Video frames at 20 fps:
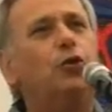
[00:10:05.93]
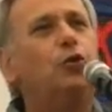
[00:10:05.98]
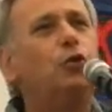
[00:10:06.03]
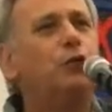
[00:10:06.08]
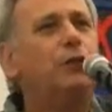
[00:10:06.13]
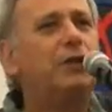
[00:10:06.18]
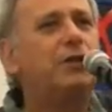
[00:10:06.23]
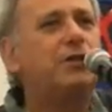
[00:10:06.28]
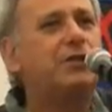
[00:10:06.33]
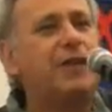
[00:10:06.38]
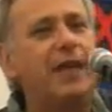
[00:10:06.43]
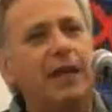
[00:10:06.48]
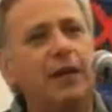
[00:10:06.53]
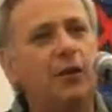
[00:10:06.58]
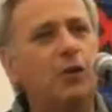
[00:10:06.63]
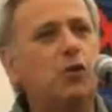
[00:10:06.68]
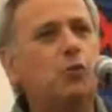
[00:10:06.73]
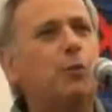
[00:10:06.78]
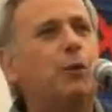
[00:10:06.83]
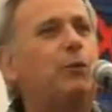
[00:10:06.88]
to
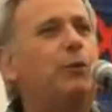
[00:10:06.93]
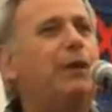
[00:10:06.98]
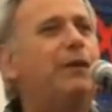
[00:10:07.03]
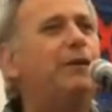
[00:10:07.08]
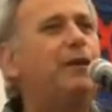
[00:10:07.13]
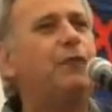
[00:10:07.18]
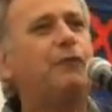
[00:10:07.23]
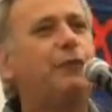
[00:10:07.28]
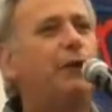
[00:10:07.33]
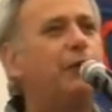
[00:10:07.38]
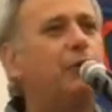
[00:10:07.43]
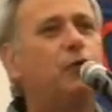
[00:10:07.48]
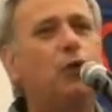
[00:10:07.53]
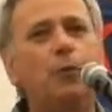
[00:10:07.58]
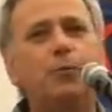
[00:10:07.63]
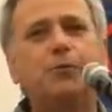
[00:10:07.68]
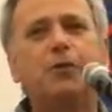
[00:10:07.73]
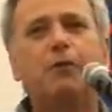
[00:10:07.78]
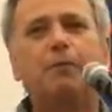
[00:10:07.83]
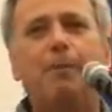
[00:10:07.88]
distinguish between different
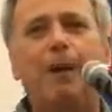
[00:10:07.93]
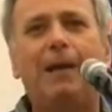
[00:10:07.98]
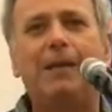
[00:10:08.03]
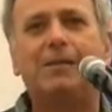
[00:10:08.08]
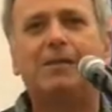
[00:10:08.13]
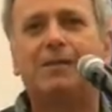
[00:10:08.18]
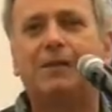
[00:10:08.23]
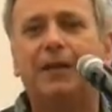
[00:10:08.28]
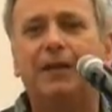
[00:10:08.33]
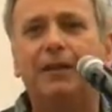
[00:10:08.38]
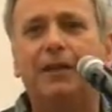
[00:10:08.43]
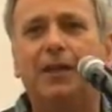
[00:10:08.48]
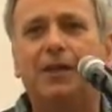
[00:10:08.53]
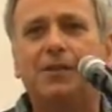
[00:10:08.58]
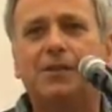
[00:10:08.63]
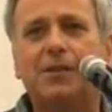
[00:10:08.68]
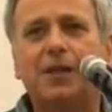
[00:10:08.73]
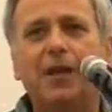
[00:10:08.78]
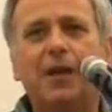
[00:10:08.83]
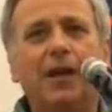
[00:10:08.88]
groups of
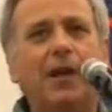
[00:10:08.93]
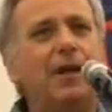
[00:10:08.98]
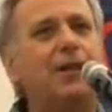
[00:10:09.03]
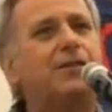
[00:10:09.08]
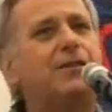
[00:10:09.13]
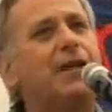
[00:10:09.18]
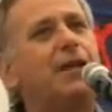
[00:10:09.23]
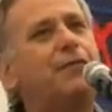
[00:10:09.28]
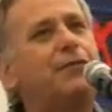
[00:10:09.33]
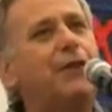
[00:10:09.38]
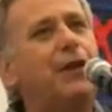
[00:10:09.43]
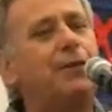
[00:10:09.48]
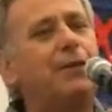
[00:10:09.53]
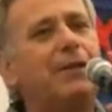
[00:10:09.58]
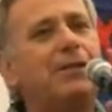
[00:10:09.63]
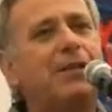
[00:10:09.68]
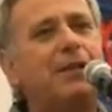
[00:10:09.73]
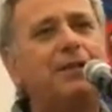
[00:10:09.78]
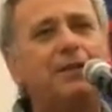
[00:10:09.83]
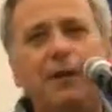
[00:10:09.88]
Palestinians as if there
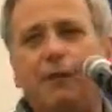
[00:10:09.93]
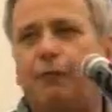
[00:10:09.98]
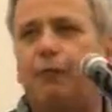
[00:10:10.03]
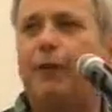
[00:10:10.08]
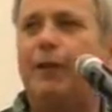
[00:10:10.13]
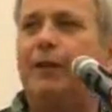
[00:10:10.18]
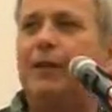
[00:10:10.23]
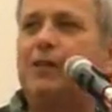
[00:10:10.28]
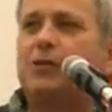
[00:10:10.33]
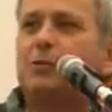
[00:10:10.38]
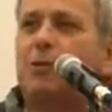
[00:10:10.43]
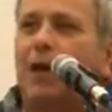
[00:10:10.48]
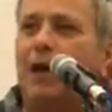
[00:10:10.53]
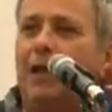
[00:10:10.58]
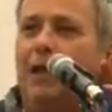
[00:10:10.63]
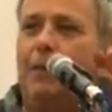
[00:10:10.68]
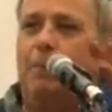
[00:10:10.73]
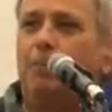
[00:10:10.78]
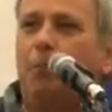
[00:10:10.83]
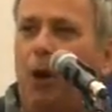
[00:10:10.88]
is a different
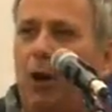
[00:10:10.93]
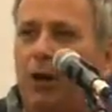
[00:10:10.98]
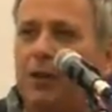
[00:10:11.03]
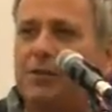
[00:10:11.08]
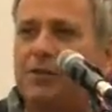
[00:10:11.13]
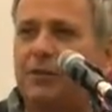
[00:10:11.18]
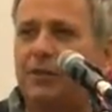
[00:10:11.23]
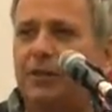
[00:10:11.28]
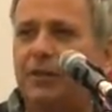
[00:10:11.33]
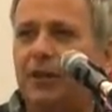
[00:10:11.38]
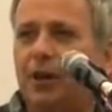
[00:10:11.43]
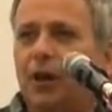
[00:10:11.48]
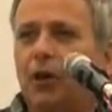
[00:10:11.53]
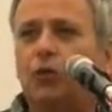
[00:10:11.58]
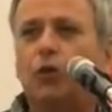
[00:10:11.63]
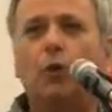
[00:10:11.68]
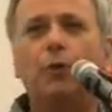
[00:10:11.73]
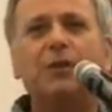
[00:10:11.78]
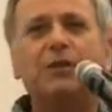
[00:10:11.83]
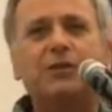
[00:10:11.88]
Israeli policy
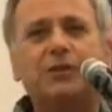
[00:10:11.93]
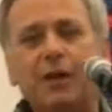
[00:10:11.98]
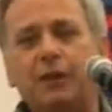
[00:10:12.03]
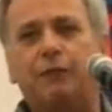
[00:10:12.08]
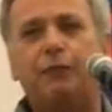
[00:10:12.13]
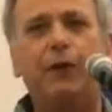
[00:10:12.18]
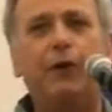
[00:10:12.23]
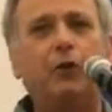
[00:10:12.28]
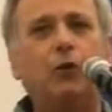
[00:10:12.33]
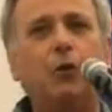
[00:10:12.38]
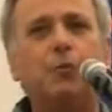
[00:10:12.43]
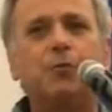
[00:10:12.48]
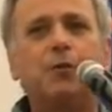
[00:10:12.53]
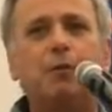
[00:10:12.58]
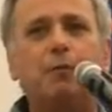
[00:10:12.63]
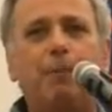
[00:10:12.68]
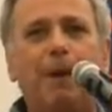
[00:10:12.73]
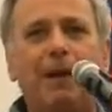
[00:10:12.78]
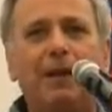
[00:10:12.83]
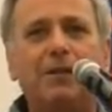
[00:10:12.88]
towards different groups
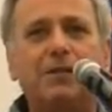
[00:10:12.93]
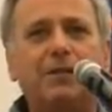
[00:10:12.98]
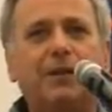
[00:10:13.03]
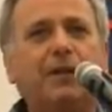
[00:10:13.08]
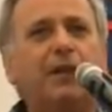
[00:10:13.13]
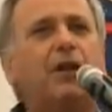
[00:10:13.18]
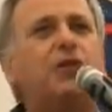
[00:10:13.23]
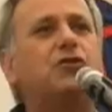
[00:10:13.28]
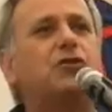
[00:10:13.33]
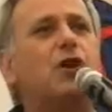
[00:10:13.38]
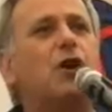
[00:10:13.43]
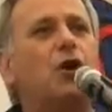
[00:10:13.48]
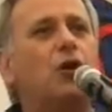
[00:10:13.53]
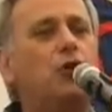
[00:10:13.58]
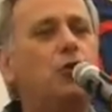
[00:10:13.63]
of Palestinians,